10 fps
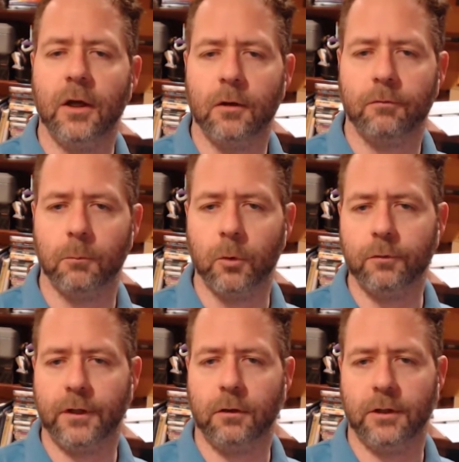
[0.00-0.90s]
for
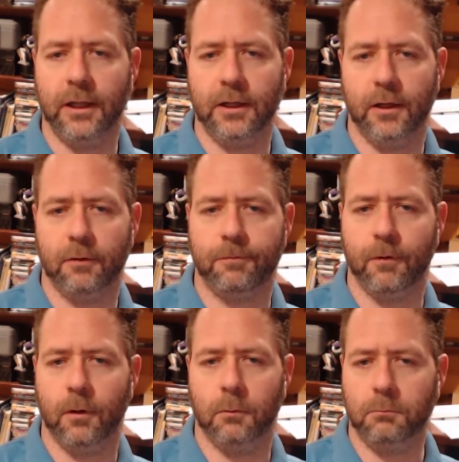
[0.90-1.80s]
moving your data
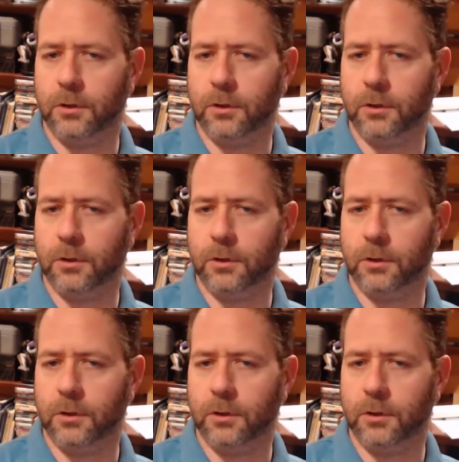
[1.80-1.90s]
from,